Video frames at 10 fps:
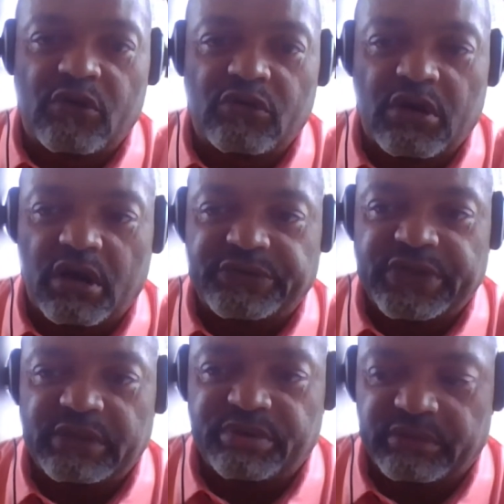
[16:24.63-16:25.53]
phone
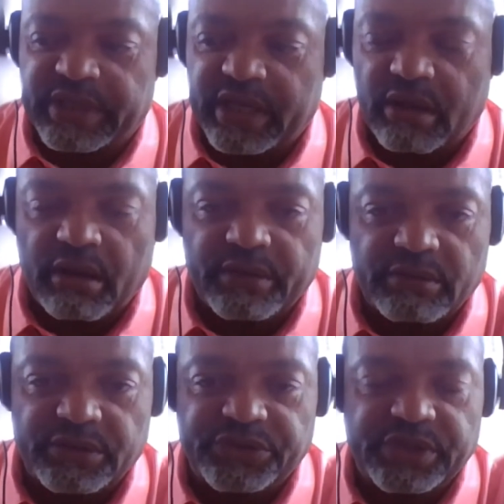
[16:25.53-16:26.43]
calls in per day,
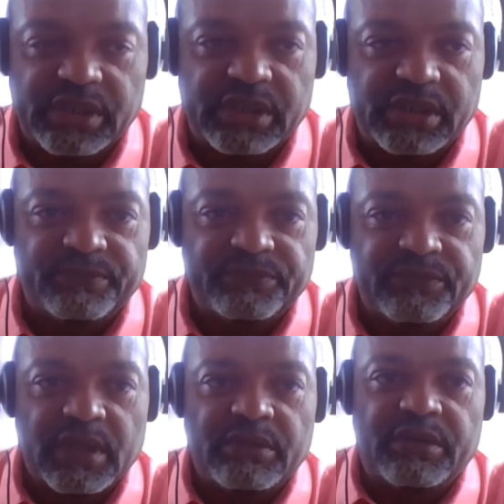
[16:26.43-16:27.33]
although you should.
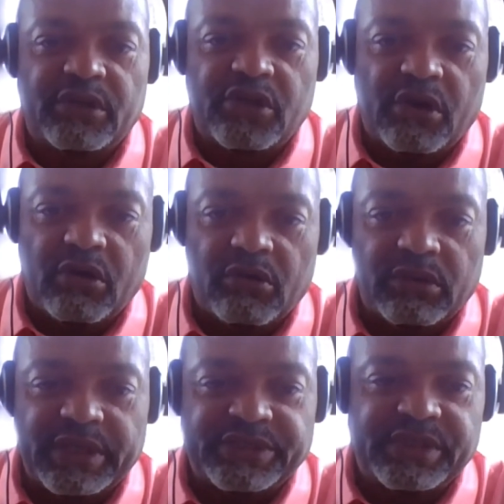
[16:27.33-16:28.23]
The
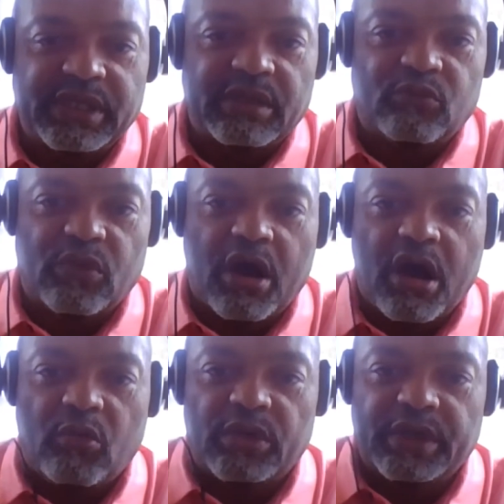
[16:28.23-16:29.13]
goal is to get
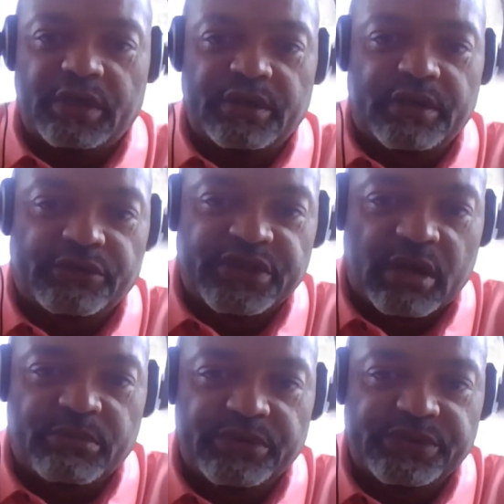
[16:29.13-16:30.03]
all 100 of those
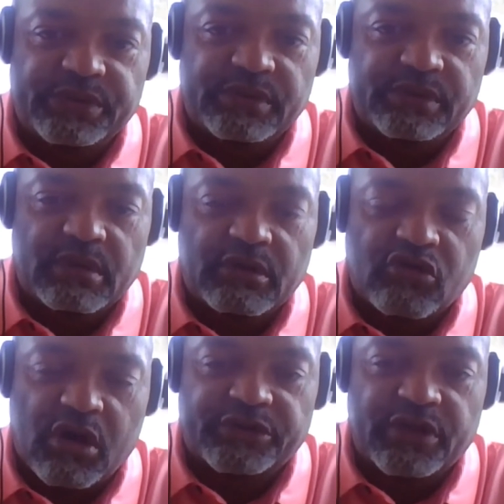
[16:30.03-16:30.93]
numbers
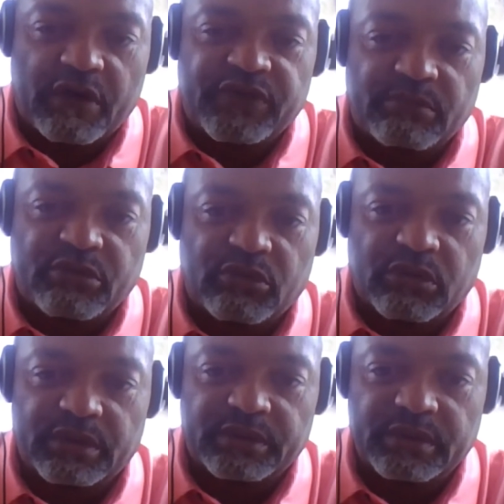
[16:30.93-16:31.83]
crossed off your
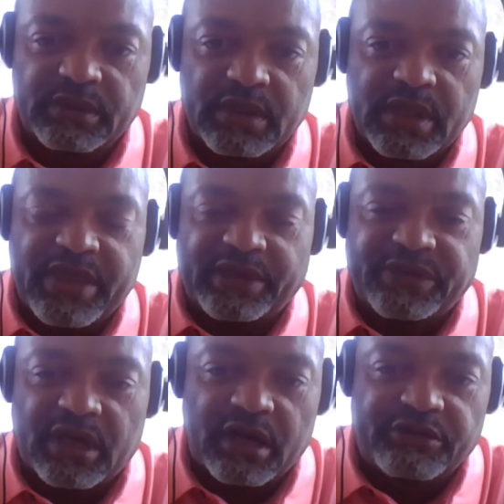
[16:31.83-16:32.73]
board.
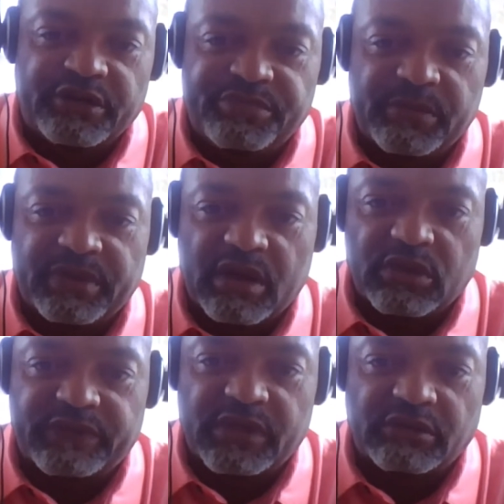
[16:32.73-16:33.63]
That's 100 people that
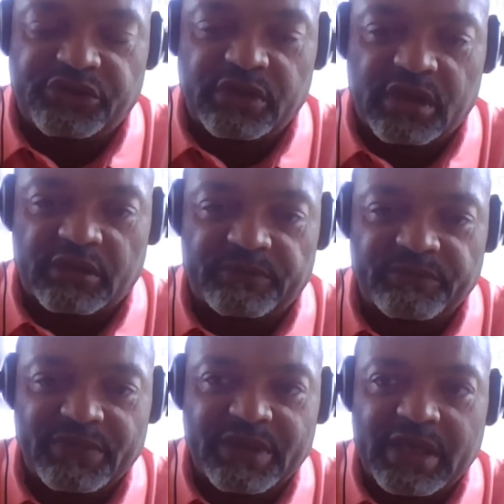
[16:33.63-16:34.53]
would have told you no.
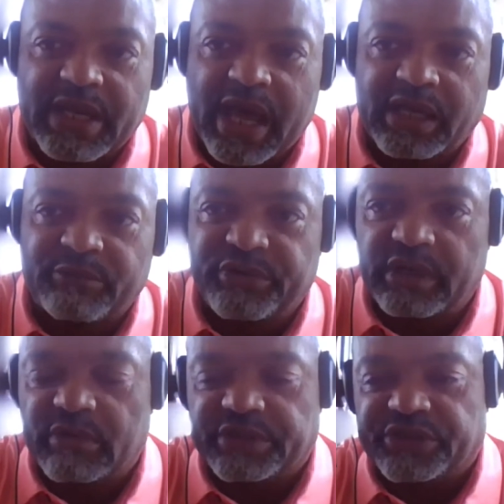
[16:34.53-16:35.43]
And I can
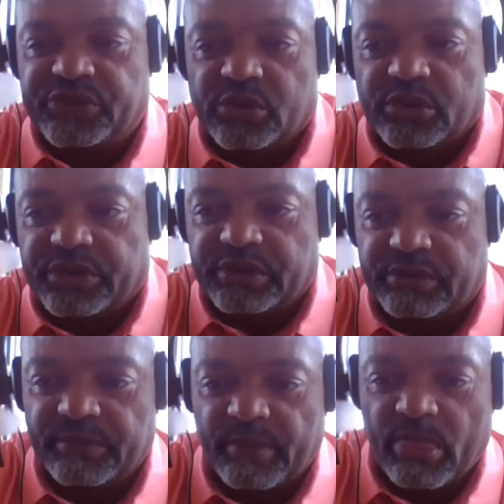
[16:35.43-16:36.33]
pretty much assure
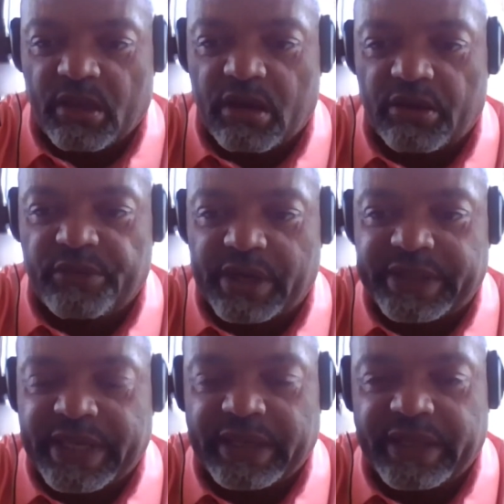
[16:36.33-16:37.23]
you, although I
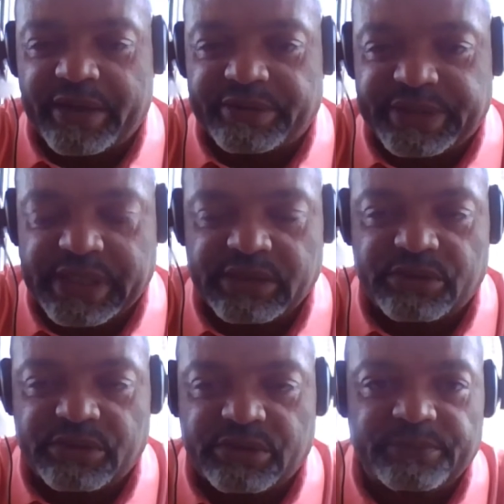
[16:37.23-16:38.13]
can't guarantee
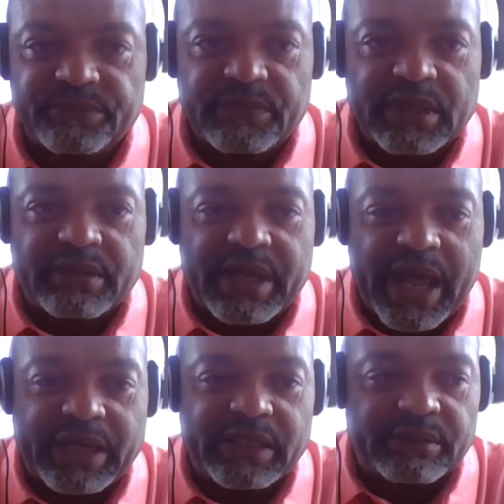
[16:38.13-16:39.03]
you,
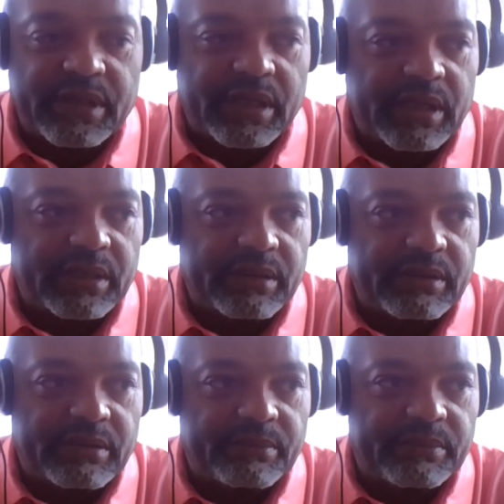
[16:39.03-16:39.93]
that I can uh,